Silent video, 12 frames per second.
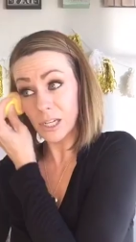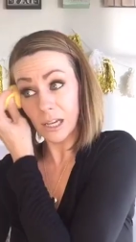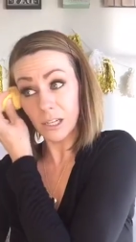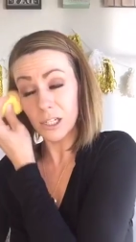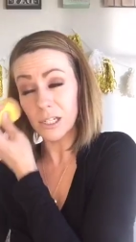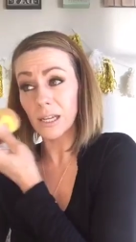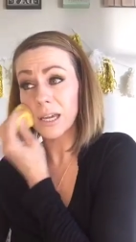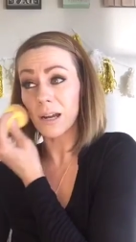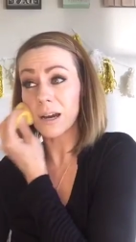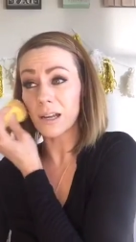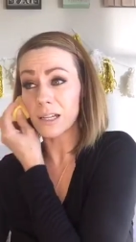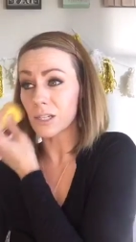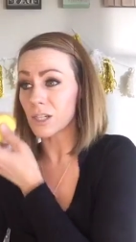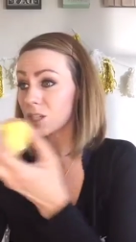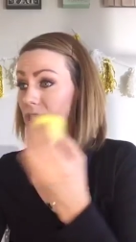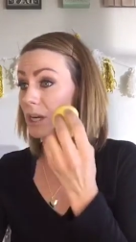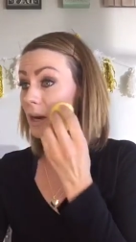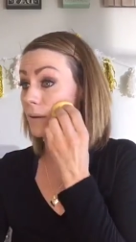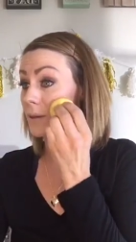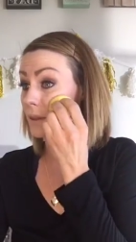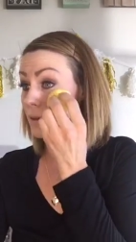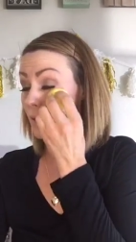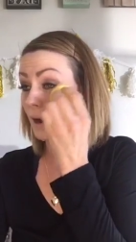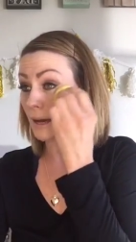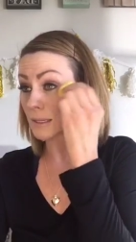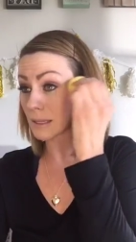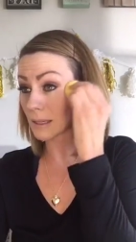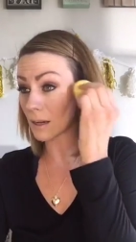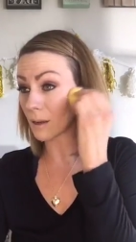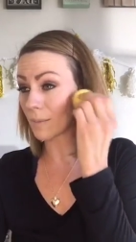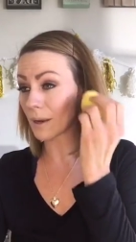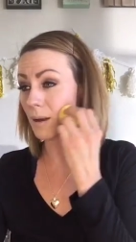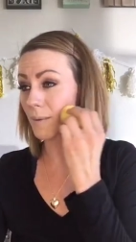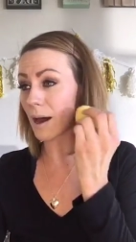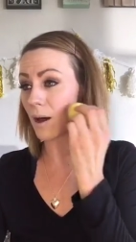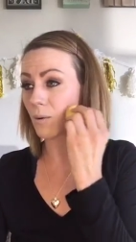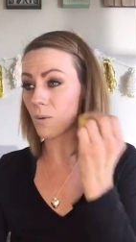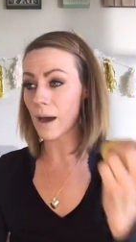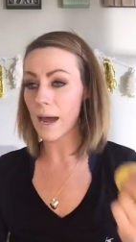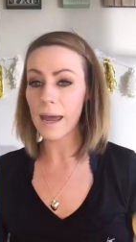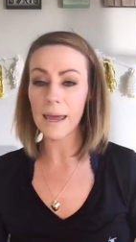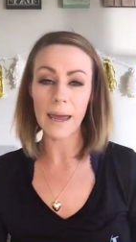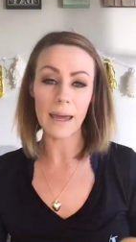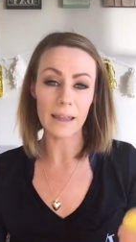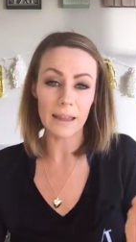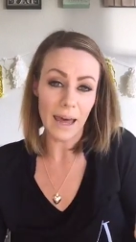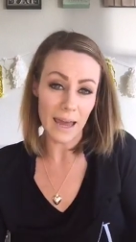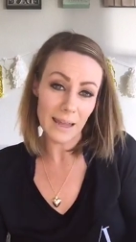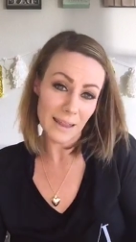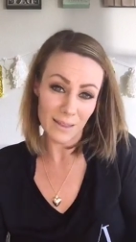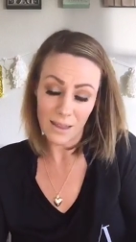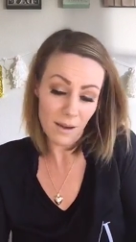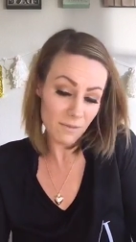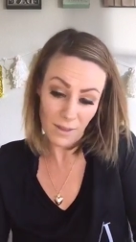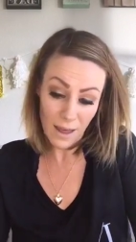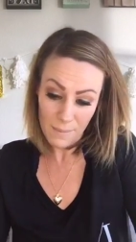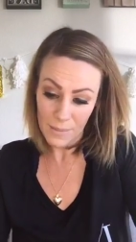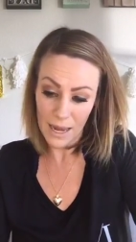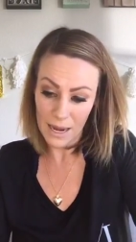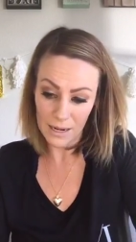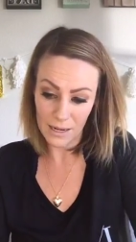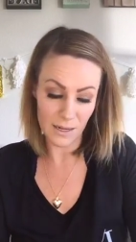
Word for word: challenged to get on and just share with you guys a little bit about why I like love Limelight.